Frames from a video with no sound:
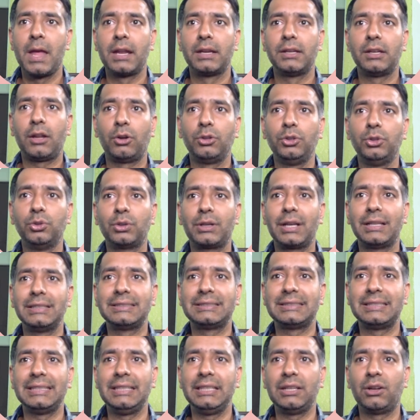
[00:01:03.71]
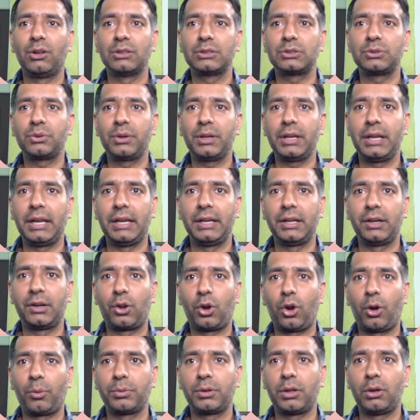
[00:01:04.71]
Now you can see also in
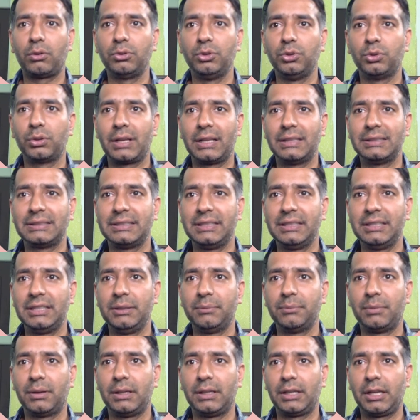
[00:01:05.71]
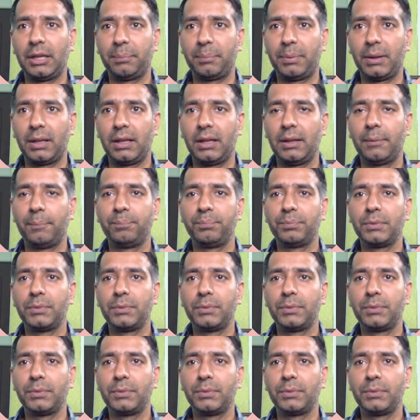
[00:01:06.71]
drop down, you can see the multiple